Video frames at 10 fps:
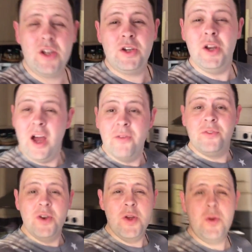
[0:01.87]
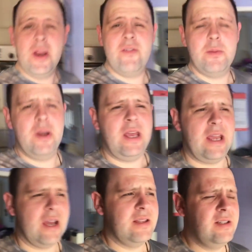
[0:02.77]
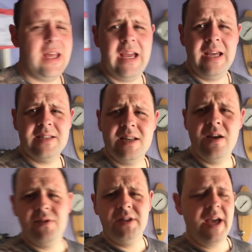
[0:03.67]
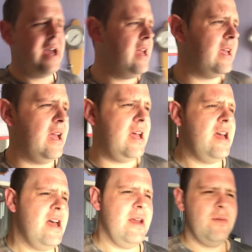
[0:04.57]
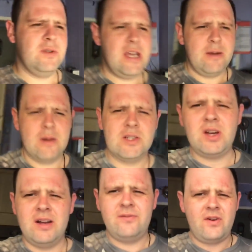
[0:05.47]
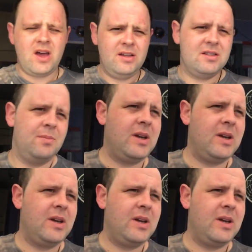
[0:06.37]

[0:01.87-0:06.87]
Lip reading: Good afternoon, everybody. Today is another day. We'll take you outside first